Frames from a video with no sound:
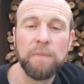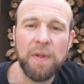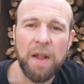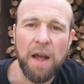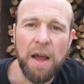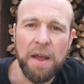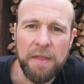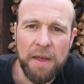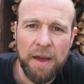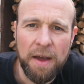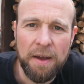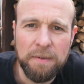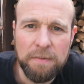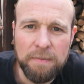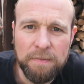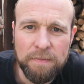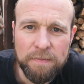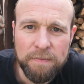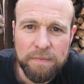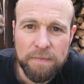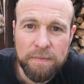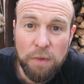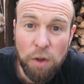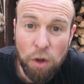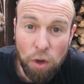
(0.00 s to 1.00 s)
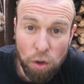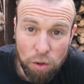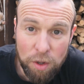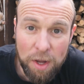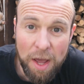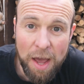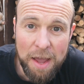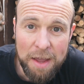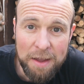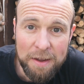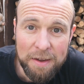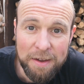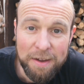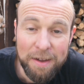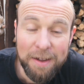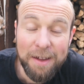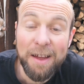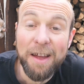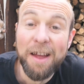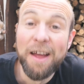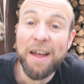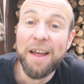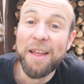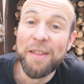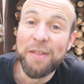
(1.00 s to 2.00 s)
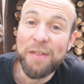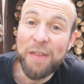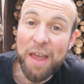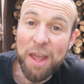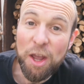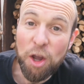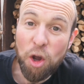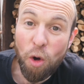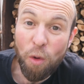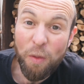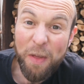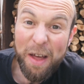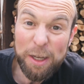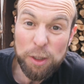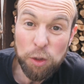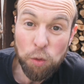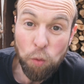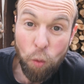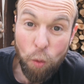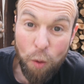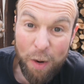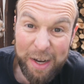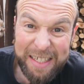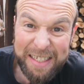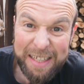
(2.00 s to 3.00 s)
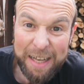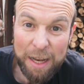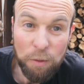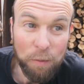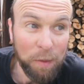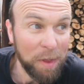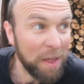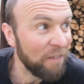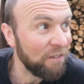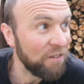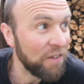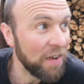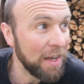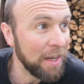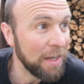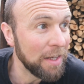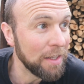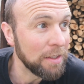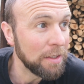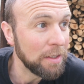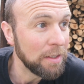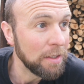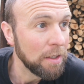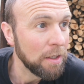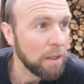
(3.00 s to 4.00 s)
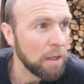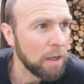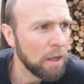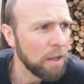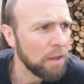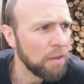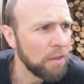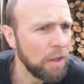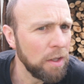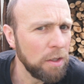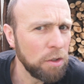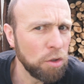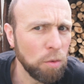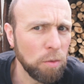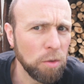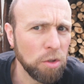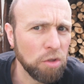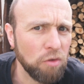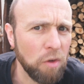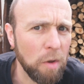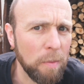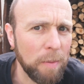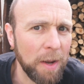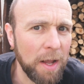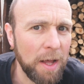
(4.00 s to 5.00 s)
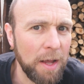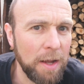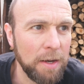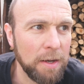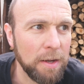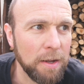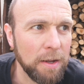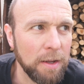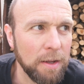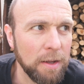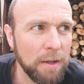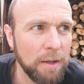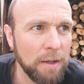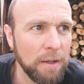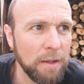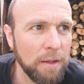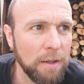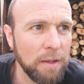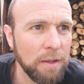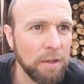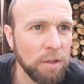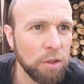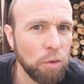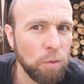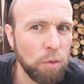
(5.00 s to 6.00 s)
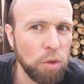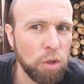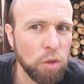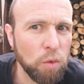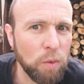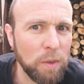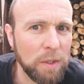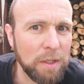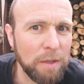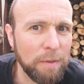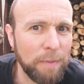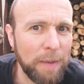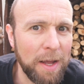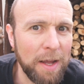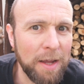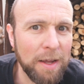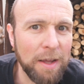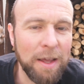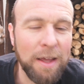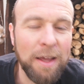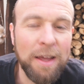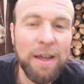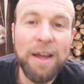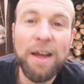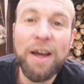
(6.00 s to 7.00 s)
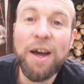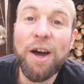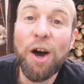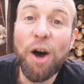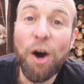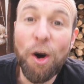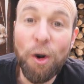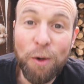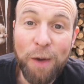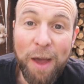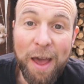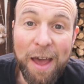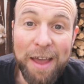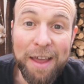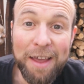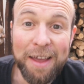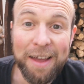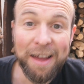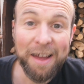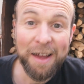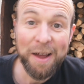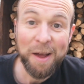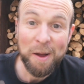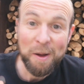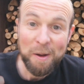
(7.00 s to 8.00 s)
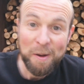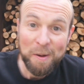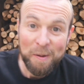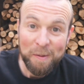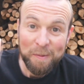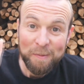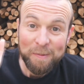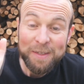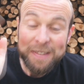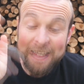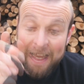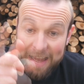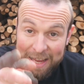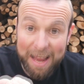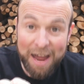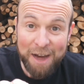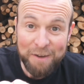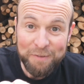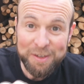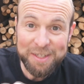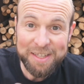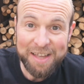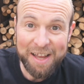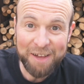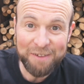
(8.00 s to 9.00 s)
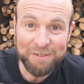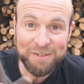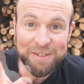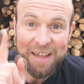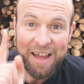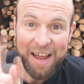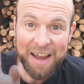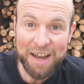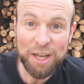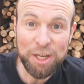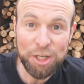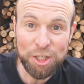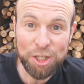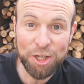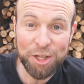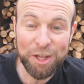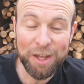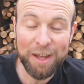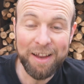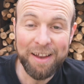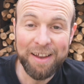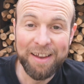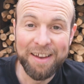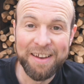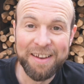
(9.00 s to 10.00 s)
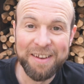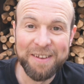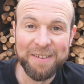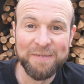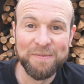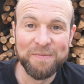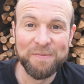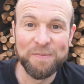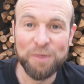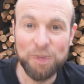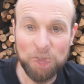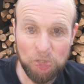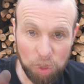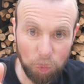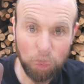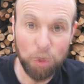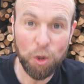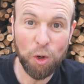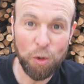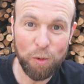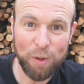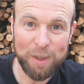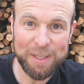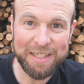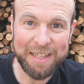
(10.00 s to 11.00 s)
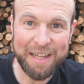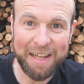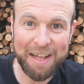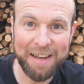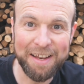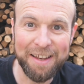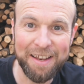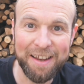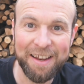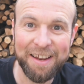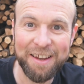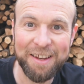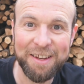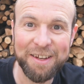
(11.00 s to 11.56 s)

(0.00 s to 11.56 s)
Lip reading: like that. Okay, there you go. That's whistling with your fingers. I think someone just replied. Someone just whistled back. Okay, take care of yourselves and each other. Do good whistling.